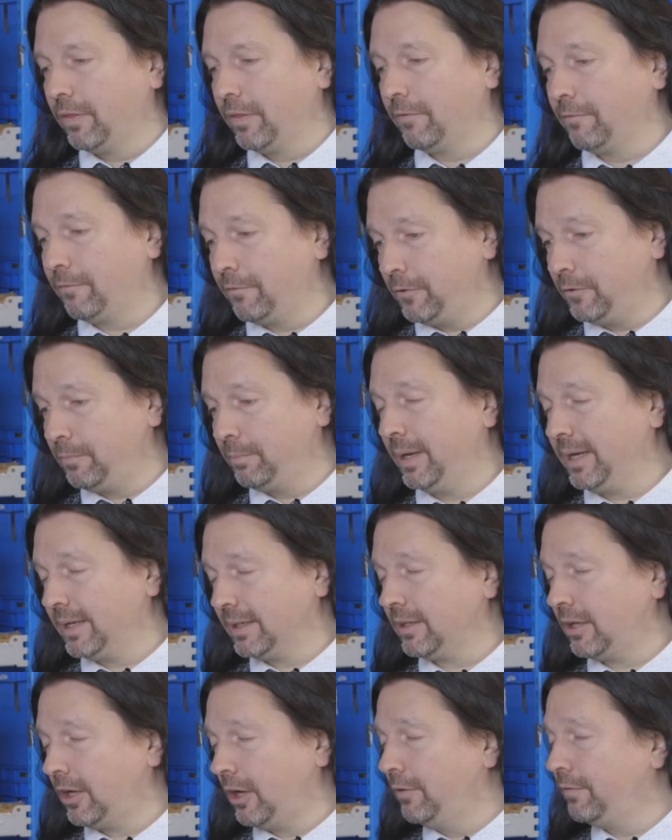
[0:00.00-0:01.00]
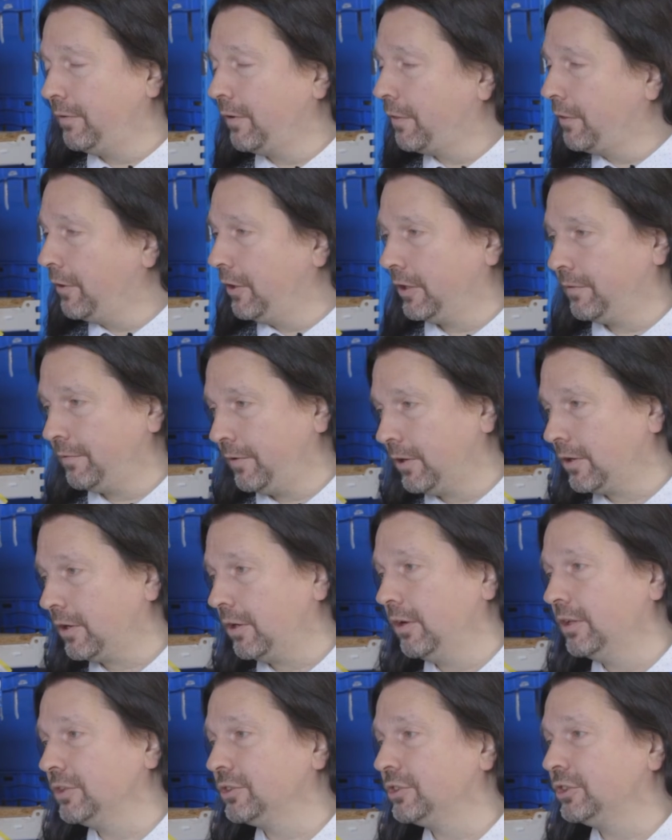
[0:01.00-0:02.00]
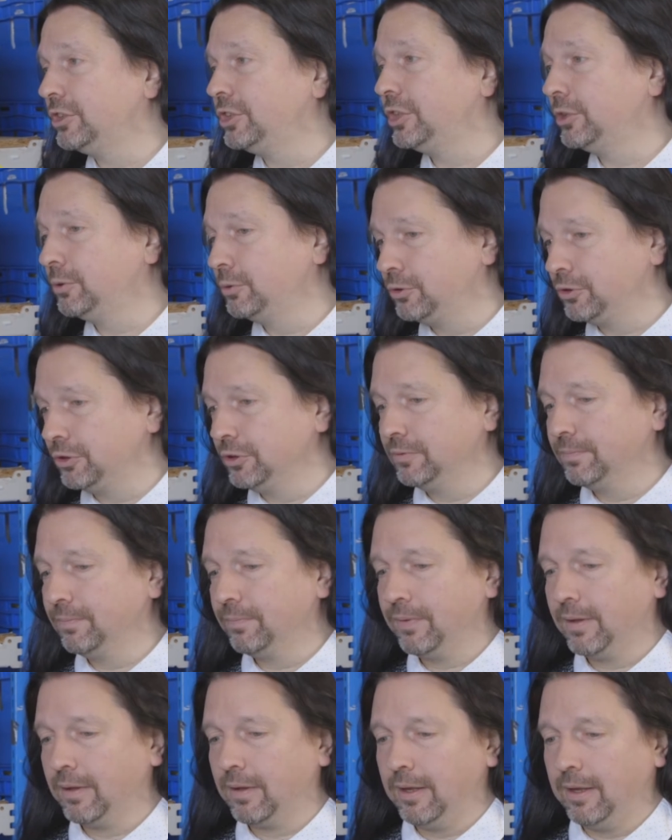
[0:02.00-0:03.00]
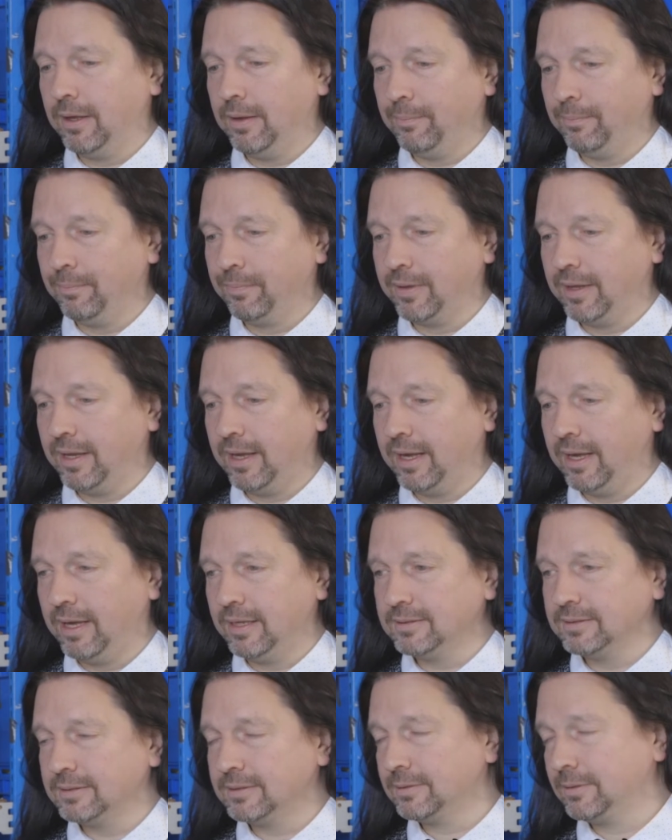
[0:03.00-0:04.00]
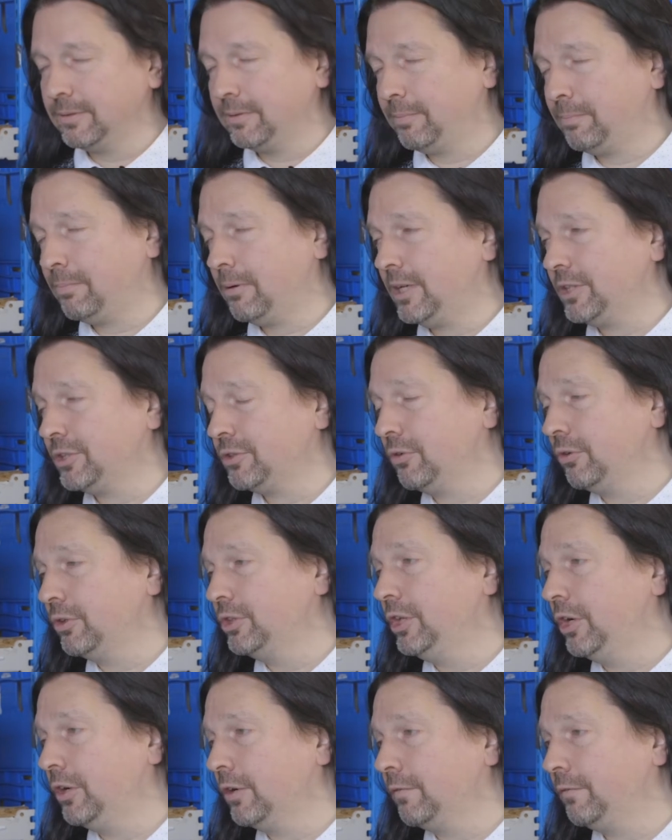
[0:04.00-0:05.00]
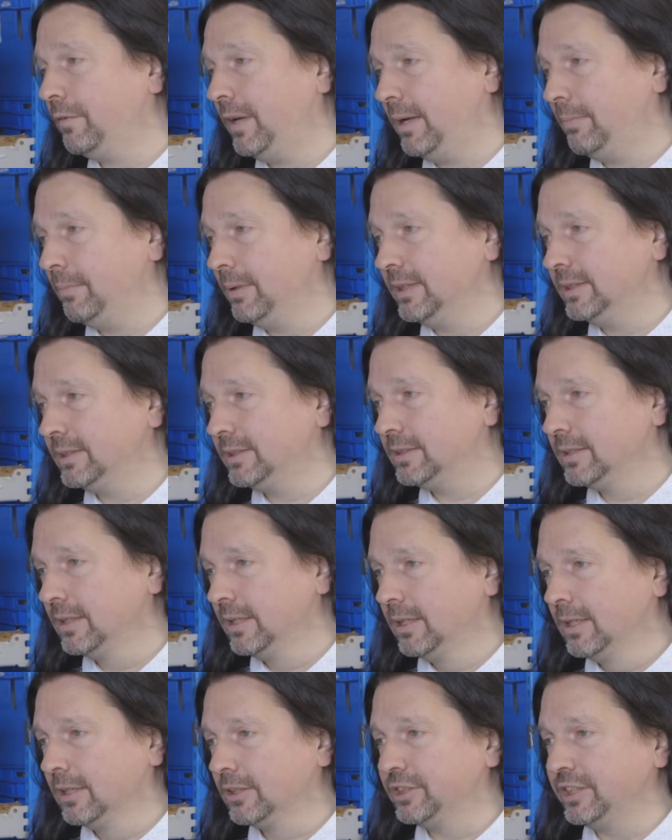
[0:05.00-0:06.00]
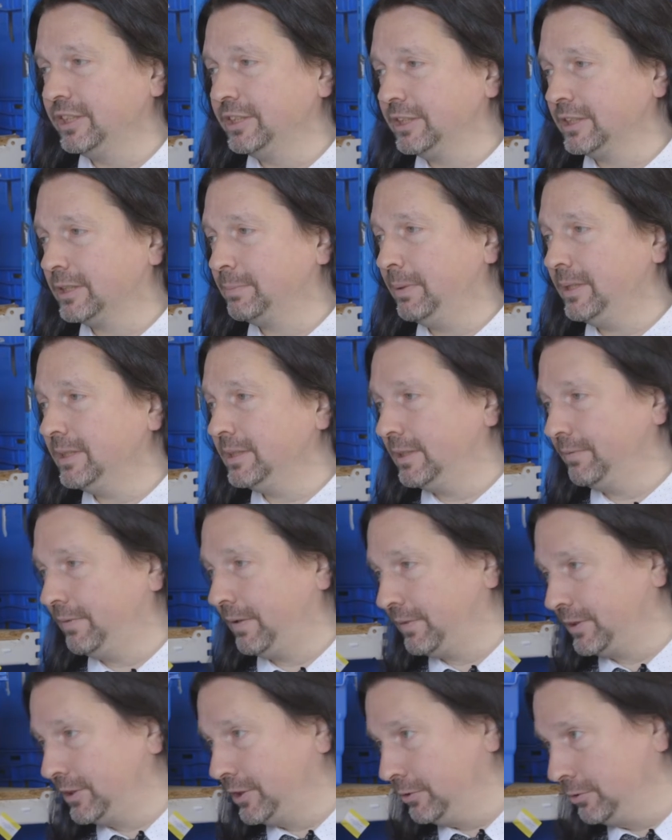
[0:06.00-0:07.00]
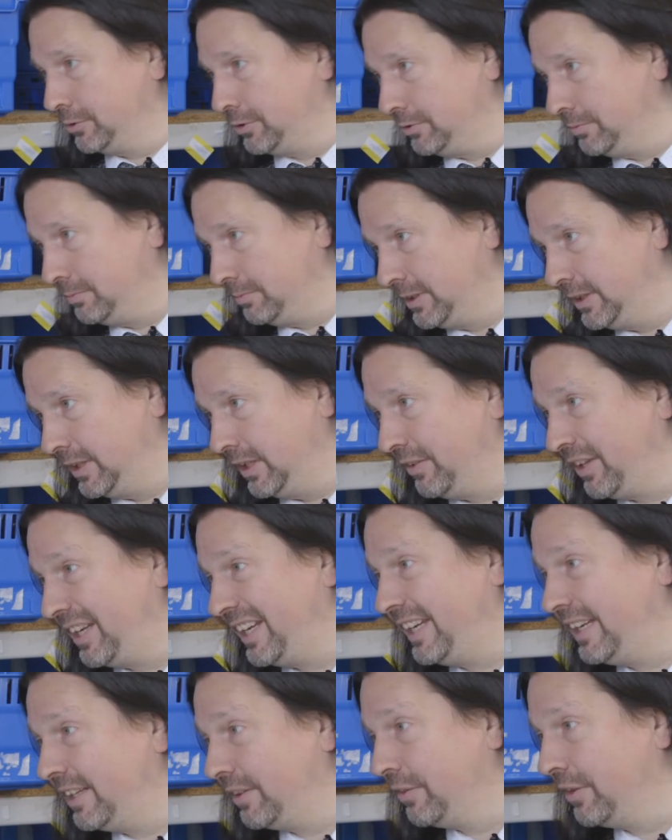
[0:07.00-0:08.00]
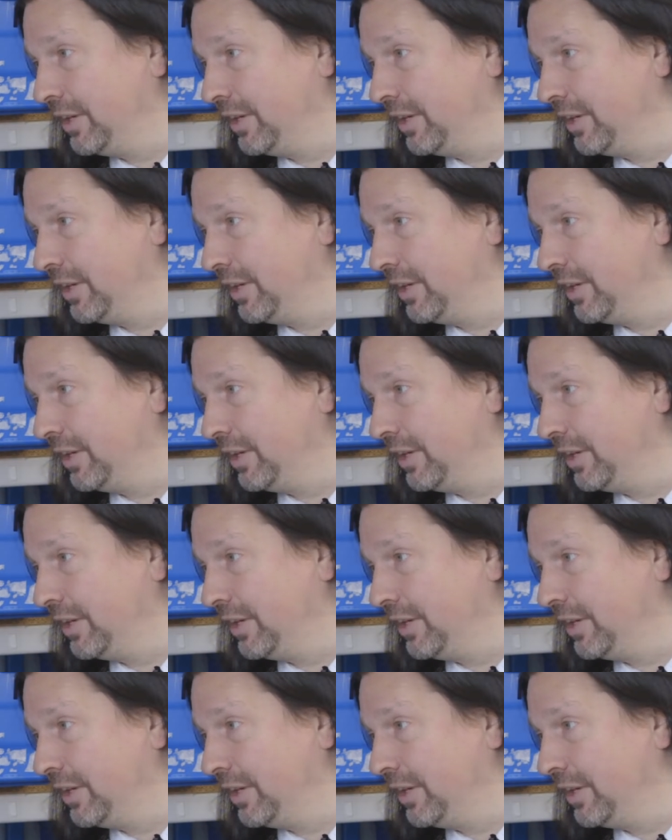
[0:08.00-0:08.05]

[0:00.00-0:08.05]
The food bank, over a third of our clients are children, and pressure on young families, because it is expensive having children, they eat and